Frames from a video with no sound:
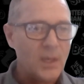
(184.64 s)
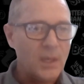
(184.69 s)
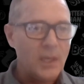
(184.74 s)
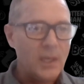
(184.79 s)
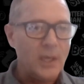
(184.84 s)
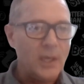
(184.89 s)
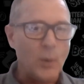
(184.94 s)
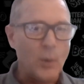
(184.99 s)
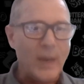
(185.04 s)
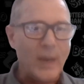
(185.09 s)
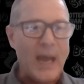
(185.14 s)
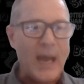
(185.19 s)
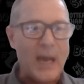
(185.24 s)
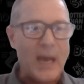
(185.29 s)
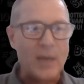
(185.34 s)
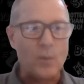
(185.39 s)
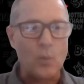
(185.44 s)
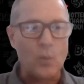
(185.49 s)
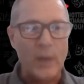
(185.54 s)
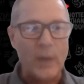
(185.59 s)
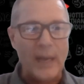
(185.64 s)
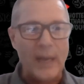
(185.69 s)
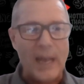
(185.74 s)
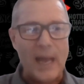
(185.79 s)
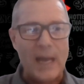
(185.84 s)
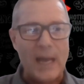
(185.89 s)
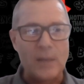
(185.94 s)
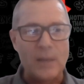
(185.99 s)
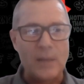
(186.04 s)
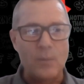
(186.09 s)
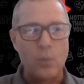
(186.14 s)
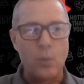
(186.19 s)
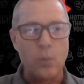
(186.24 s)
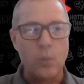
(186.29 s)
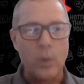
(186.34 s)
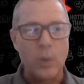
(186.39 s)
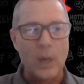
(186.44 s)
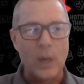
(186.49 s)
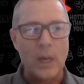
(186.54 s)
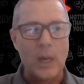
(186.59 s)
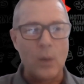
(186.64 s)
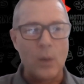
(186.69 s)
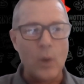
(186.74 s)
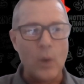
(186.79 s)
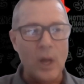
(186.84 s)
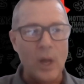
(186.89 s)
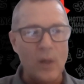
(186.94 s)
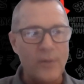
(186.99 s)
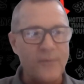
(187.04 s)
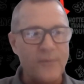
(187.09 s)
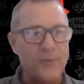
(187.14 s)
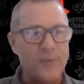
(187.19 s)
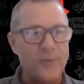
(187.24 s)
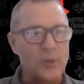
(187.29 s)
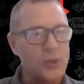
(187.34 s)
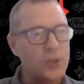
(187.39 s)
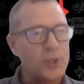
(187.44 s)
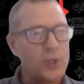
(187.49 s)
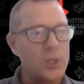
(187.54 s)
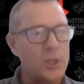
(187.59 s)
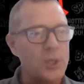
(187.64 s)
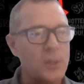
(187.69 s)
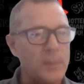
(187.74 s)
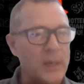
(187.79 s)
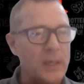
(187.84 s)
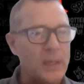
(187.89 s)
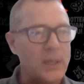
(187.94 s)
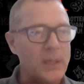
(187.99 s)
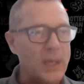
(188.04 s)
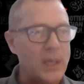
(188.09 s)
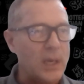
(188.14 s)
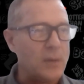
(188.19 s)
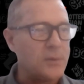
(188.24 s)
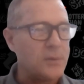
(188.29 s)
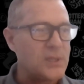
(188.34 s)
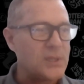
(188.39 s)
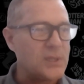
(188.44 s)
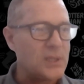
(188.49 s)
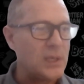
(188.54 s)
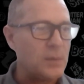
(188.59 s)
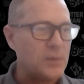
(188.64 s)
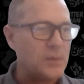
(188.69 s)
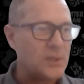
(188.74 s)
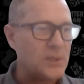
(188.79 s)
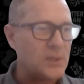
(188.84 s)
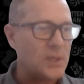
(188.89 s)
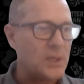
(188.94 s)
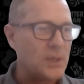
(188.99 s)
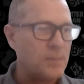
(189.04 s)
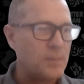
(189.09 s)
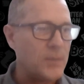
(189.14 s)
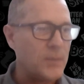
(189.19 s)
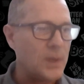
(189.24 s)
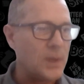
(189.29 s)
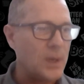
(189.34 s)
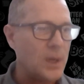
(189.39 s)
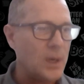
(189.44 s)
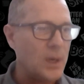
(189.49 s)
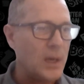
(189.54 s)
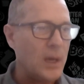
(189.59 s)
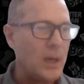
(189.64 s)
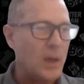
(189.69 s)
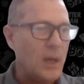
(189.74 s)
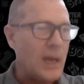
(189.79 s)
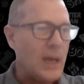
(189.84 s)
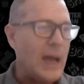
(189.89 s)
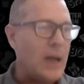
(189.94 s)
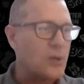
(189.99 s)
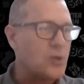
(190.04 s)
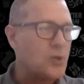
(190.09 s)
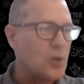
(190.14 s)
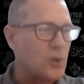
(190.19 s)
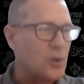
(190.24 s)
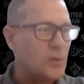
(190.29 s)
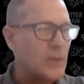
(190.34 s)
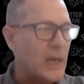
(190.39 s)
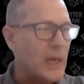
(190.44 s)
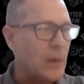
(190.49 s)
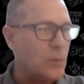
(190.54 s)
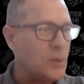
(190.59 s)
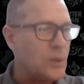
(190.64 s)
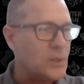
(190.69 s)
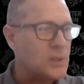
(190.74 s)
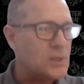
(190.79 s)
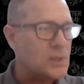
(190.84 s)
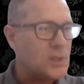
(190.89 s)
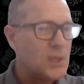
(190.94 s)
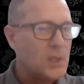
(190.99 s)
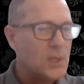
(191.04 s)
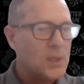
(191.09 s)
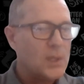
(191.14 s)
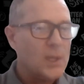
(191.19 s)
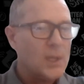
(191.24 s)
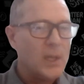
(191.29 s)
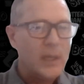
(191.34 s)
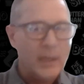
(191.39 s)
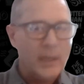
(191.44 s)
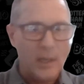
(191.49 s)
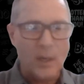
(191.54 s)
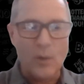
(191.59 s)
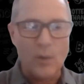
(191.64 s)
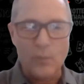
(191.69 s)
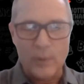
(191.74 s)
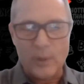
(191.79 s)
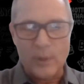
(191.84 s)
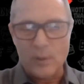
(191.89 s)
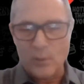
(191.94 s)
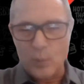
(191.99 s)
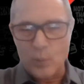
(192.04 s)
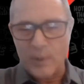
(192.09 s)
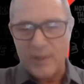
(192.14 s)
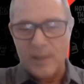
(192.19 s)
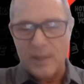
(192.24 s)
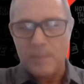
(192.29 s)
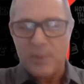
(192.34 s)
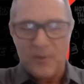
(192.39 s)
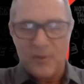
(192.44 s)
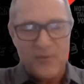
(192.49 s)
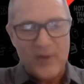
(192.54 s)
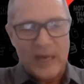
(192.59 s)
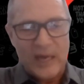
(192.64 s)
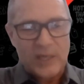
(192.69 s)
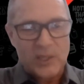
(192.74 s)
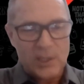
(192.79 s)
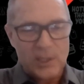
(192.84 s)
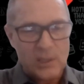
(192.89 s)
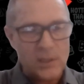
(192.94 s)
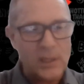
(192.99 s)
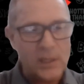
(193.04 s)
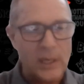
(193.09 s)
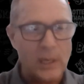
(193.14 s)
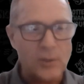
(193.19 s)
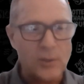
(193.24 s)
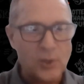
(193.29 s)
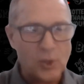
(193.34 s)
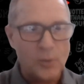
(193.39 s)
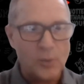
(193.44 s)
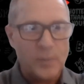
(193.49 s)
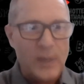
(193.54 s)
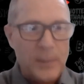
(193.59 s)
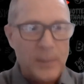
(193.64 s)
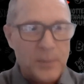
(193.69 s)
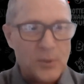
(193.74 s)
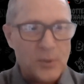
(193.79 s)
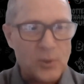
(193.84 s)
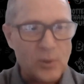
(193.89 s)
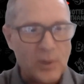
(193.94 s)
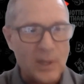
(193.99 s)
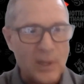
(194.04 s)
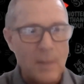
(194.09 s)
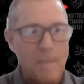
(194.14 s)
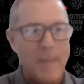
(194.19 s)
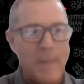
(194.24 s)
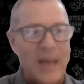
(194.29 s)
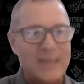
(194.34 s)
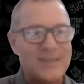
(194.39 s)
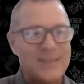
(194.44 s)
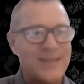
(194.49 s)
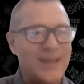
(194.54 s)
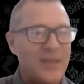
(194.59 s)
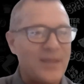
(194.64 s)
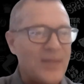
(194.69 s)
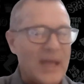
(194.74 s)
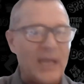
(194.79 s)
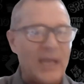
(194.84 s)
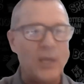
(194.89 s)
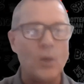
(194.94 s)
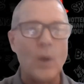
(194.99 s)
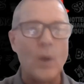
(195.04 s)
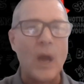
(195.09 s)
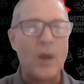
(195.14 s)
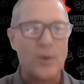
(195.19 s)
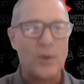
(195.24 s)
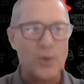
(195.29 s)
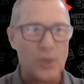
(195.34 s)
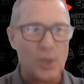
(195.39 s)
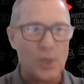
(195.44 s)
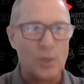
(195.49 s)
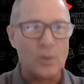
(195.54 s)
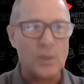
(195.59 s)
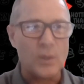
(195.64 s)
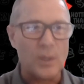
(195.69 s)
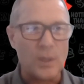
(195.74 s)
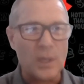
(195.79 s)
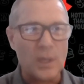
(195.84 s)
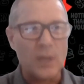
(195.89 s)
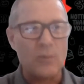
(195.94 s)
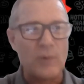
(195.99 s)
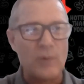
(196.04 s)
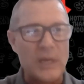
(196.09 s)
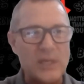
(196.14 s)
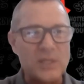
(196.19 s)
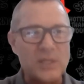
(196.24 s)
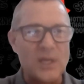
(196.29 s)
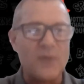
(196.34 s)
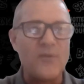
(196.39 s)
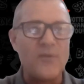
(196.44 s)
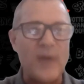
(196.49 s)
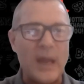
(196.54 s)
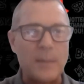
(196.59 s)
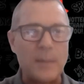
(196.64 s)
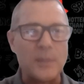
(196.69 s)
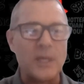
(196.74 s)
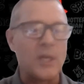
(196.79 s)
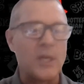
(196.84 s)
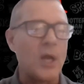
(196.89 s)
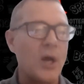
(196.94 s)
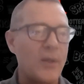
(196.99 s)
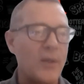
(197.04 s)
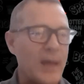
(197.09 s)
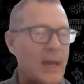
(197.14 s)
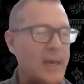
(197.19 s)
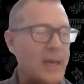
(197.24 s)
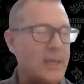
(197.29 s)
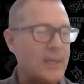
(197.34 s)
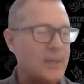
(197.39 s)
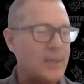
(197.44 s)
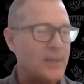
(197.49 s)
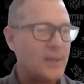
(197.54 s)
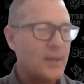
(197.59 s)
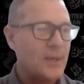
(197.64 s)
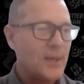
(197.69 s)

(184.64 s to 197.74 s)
you know, we had, we had uh, wealth for sure, but you know, it was, it was a, a, a household that was you know riddled with imperfection you know two people doing the best that they knew how to do and, and raising a family and all that and